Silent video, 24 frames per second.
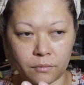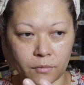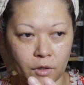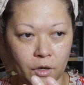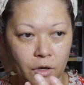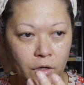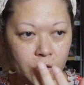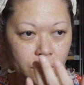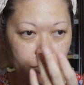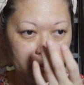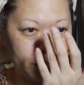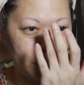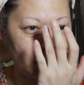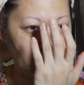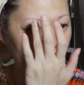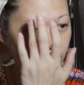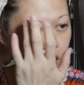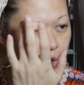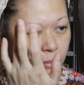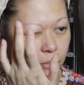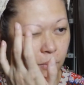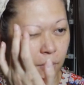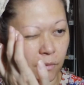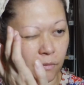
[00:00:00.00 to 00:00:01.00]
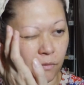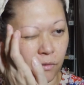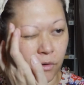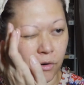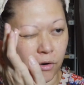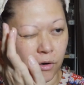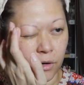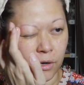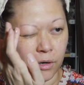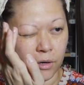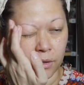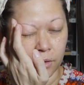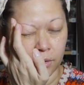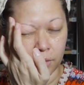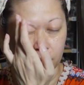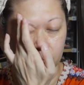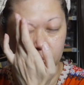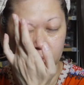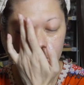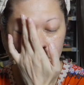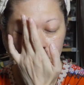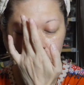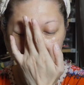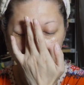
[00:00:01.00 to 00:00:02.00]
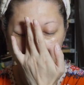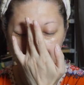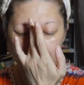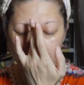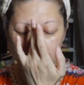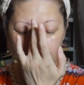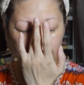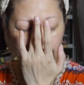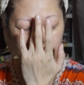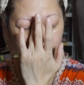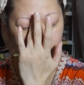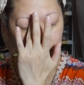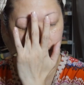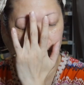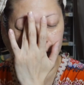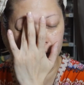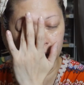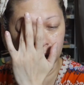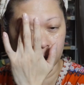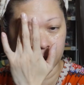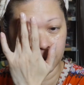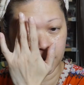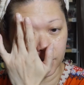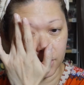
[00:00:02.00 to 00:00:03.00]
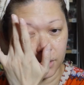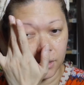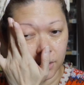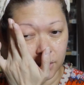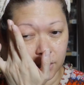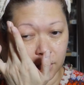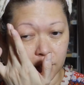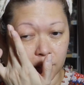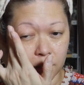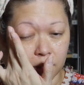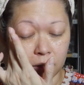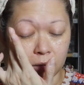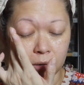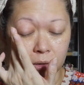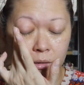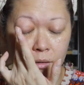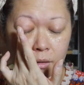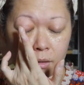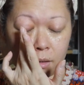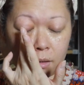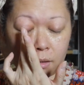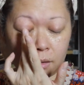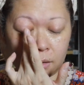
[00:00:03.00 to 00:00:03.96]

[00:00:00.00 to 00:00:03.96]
hers product before. It's not because